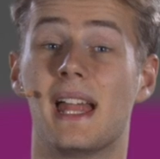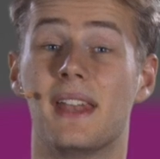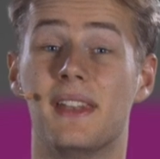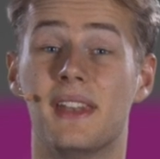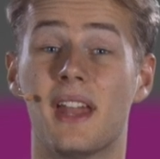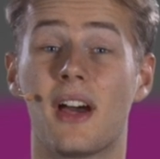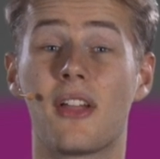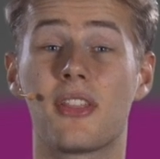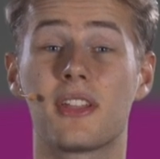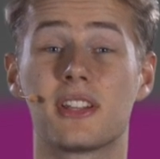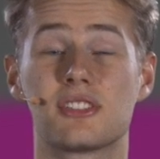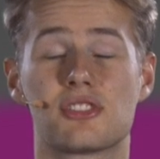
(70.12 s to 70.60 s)

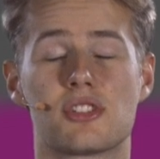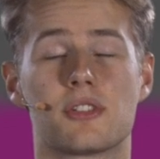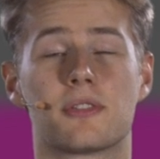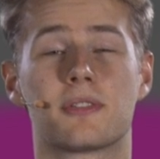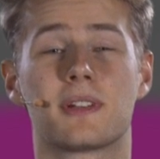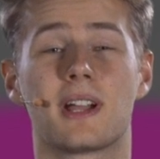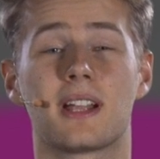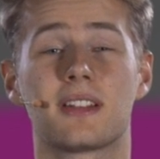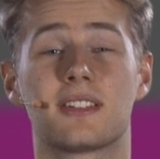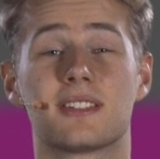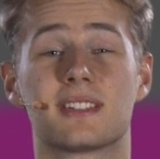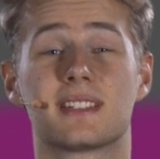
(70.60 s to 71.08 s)
Now that you've
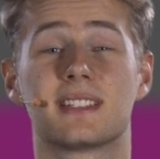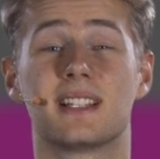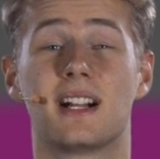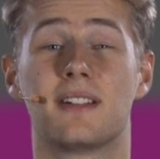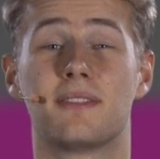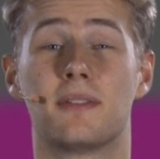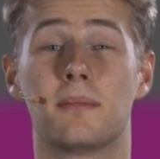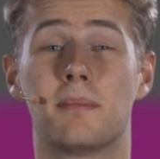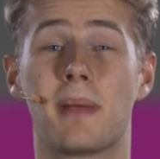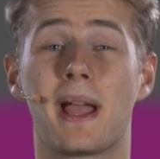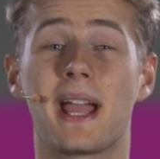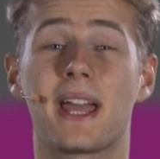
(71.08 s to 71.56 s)
got
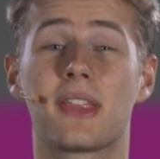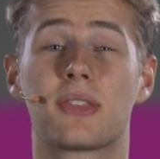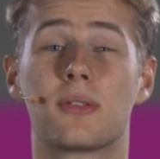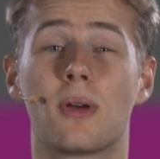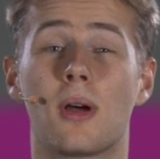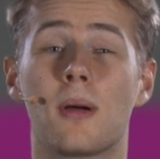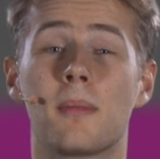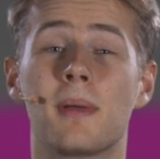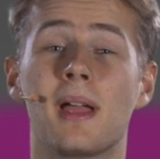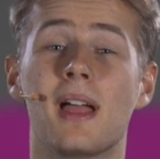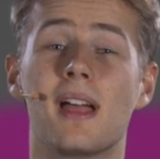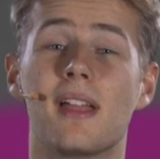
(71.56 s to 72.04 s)
yourself a
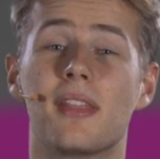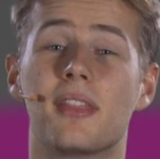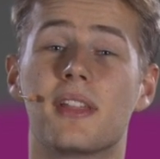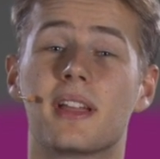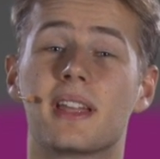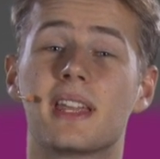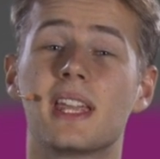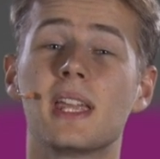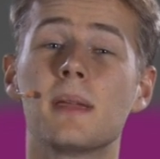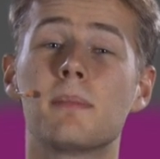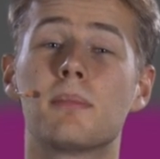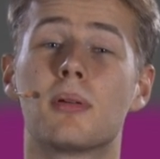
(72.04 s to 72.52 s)
backdrop, the
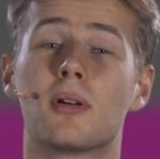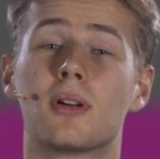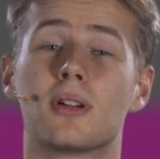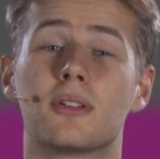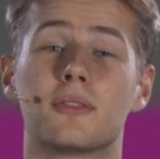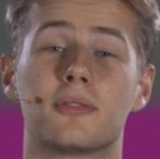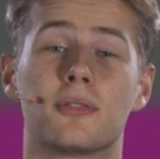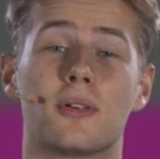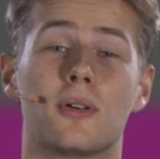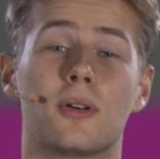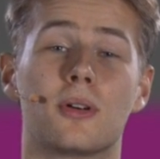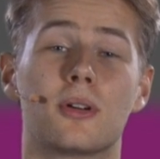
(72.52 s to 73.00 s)
key point
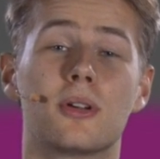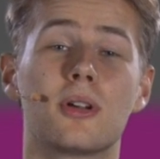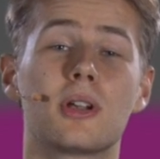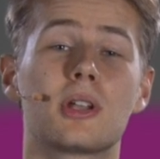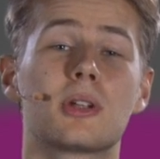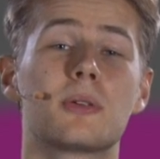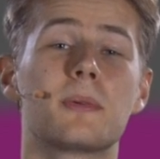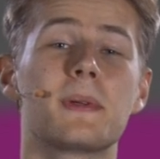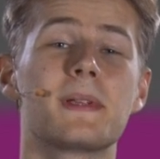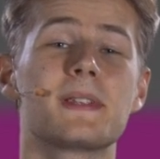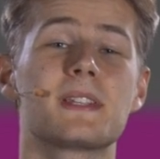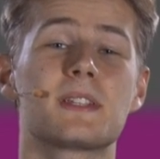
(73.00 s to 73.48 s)
for a good
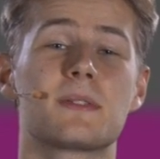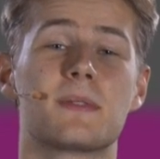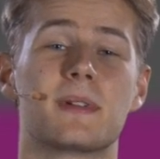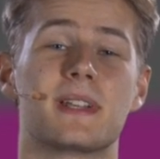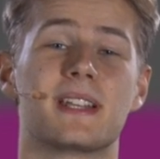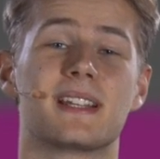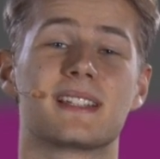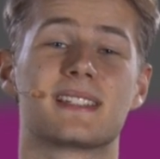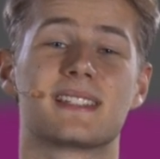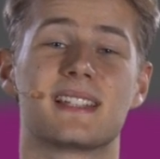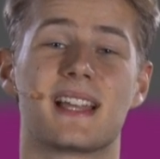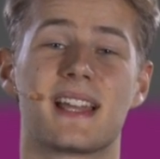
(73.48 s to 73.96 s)
green
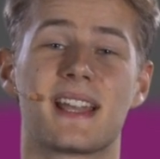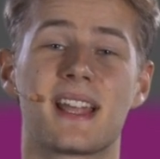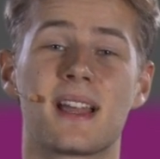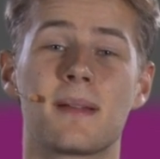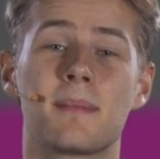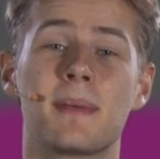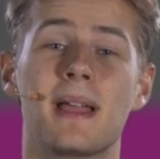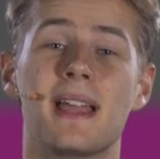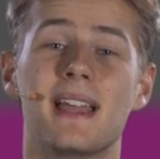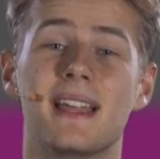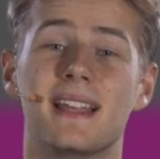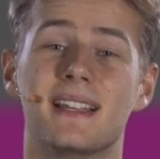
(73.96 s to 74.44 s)
screening
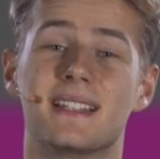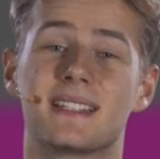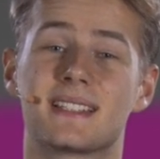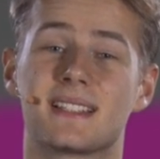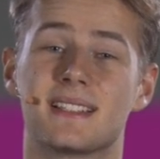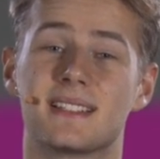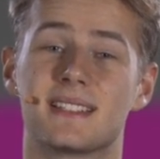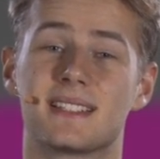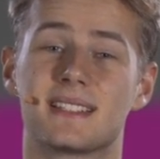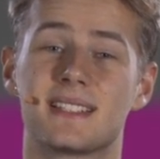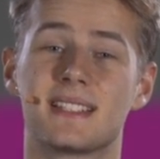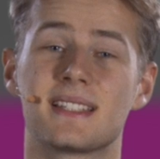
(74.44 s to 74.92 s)
setup is
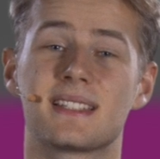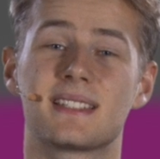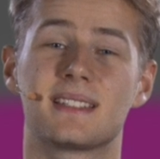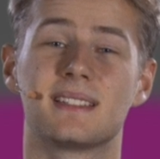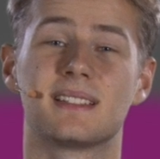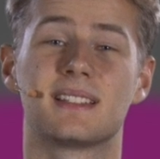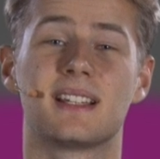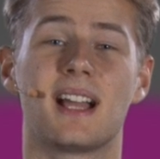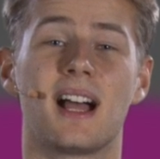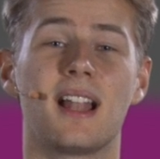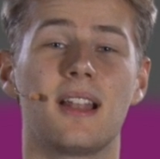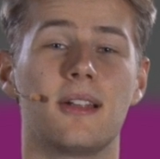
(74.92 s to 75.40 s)

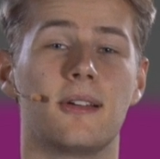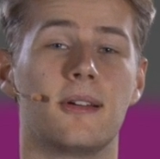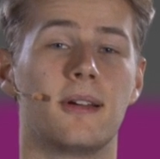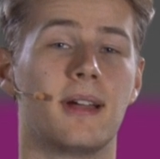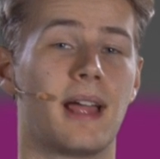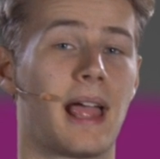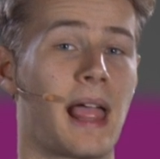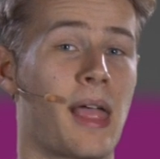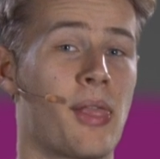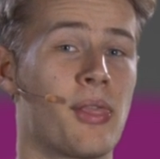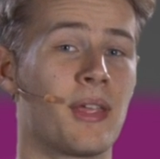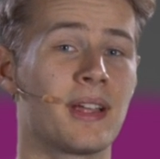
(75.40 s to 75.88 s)
consistent color,
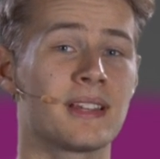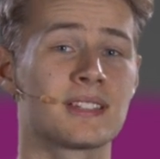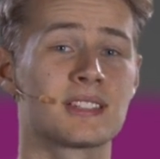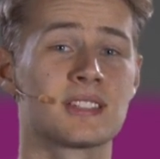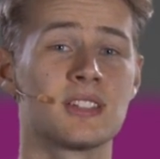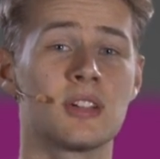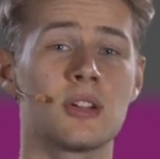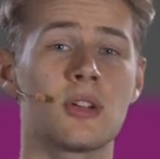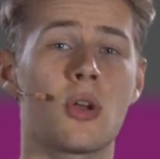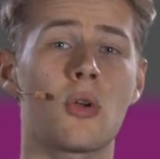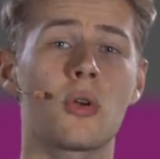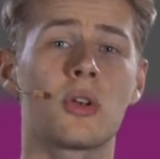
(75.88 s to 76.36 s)
and that's
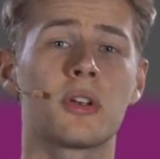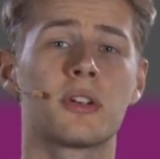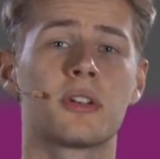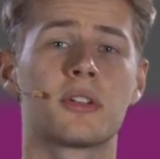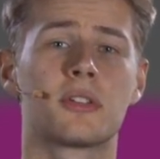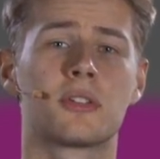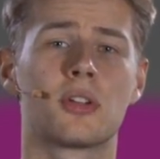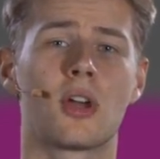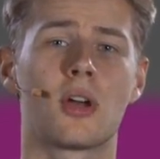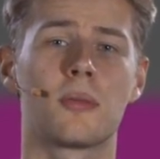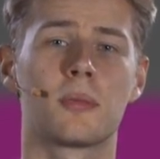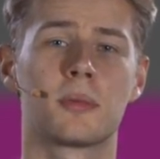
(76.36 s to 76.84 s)
not only
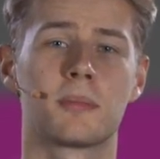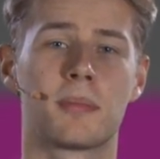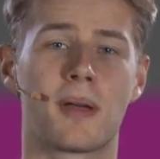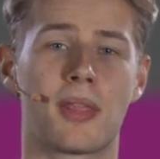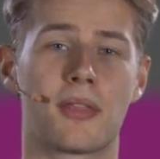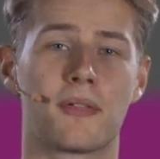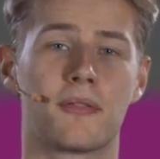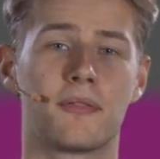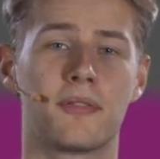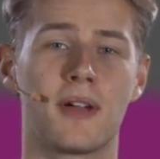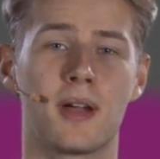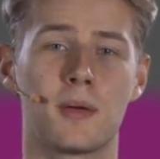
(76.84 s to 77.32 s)
determined by
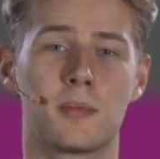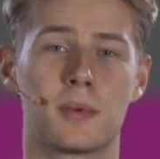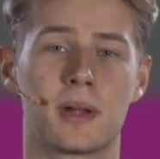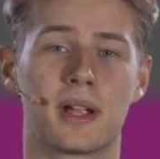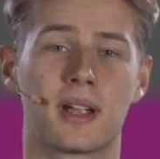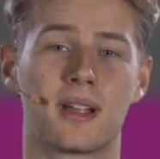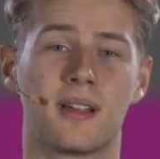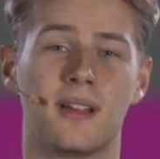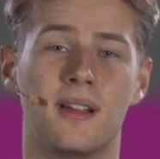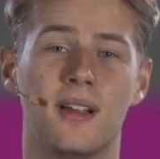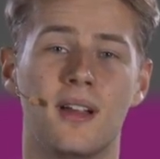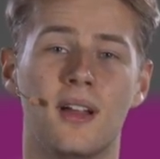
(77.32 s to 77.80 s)
the
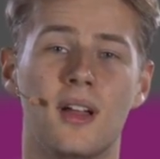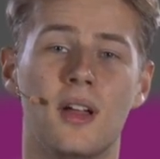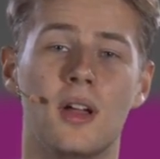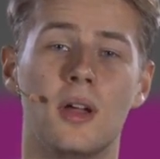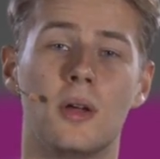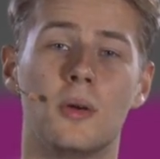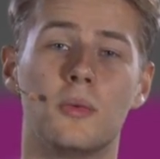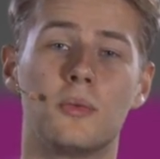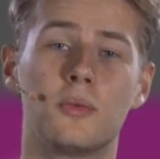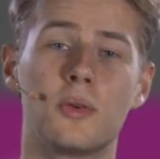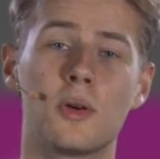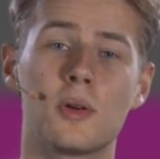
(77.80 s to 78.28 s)
fabric.
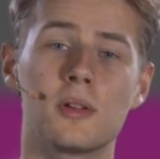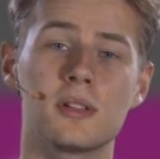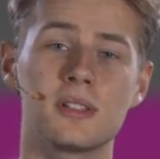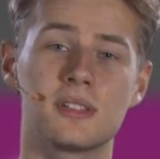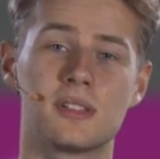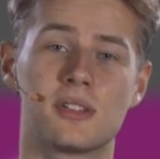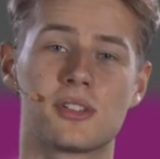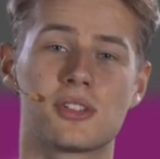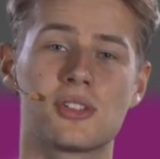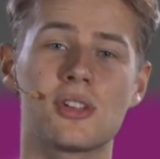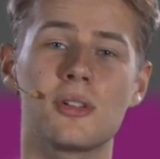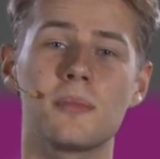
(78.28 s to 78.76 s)
First,
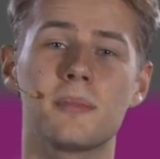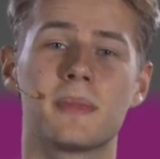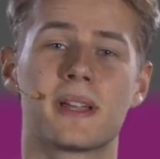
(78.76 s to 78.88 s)
you should